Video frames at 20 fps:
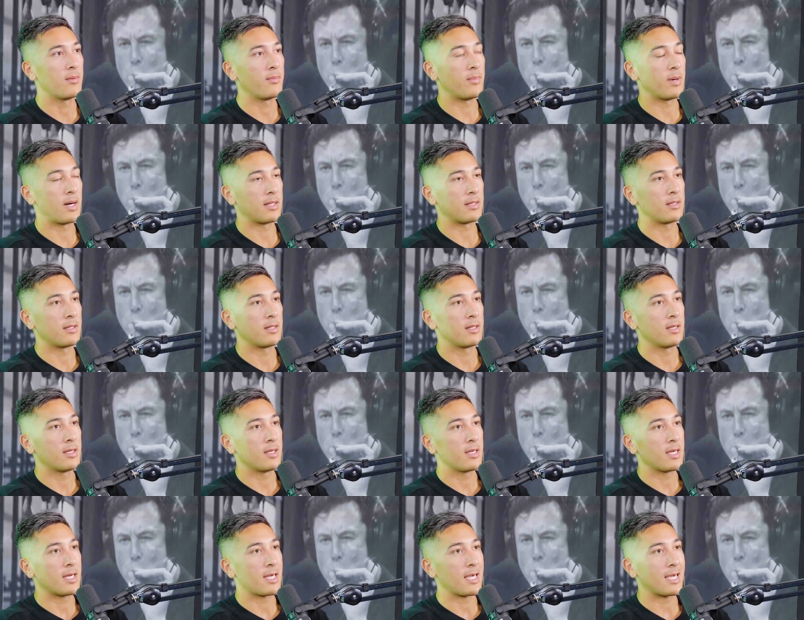Speaker 1: But
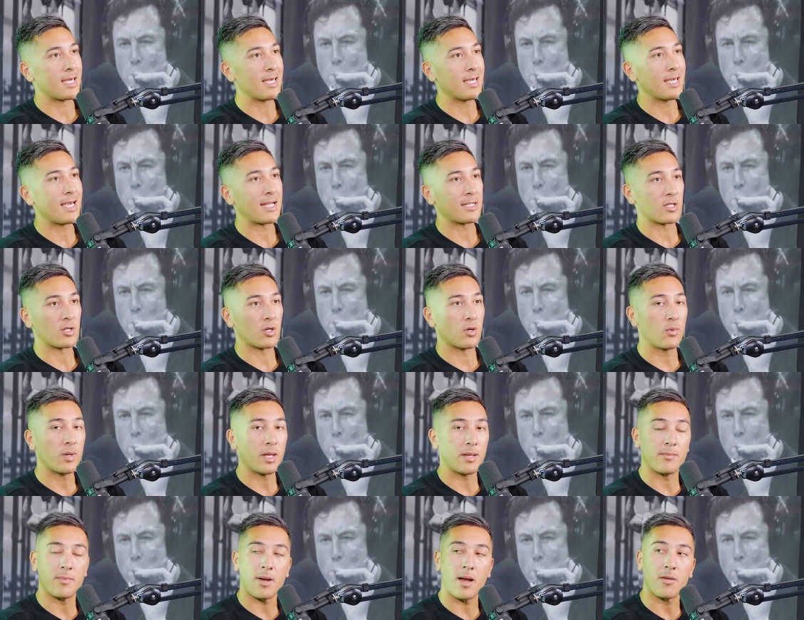he had to
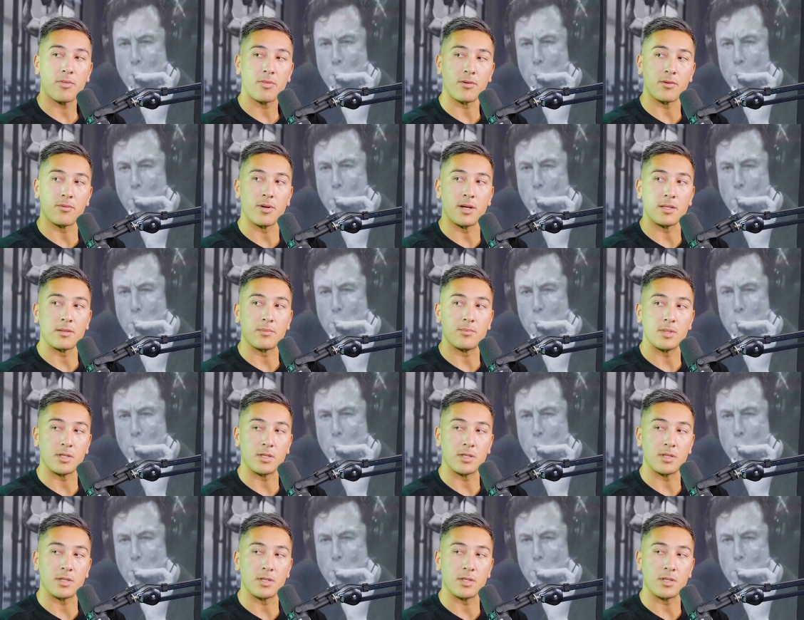quit marathon running